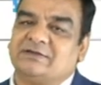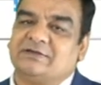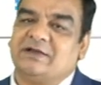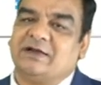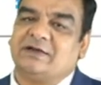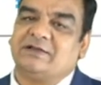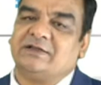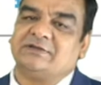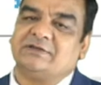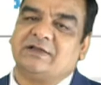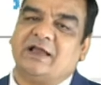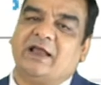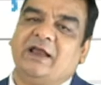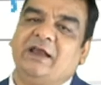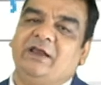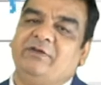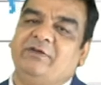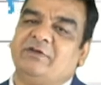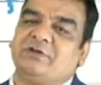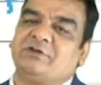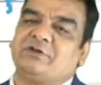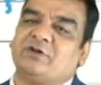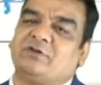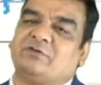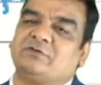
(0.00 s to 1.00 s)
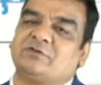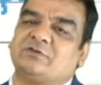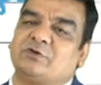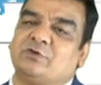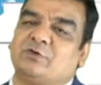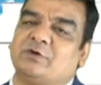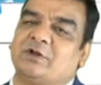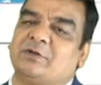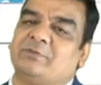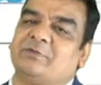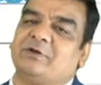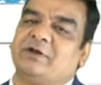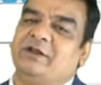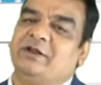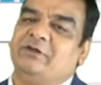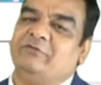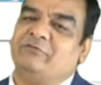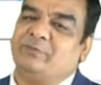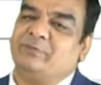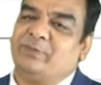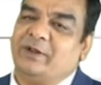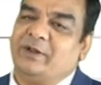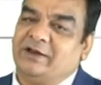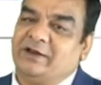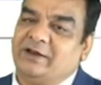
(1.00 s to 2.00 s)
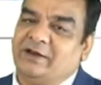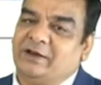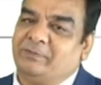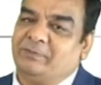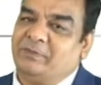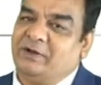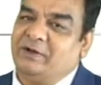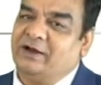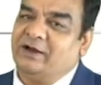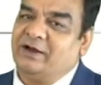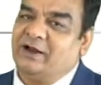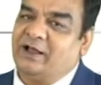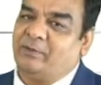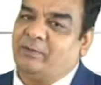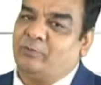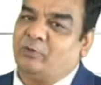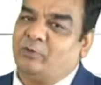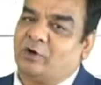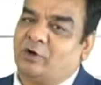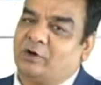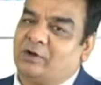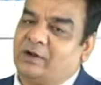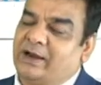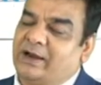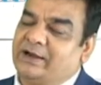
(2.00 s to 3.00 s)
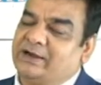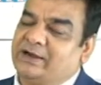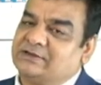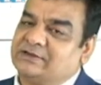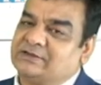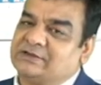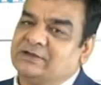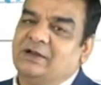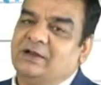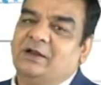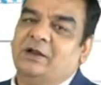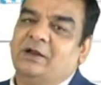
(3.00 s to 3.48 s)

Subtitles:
that is elevation of scrotum relief pain in epididymorchitis,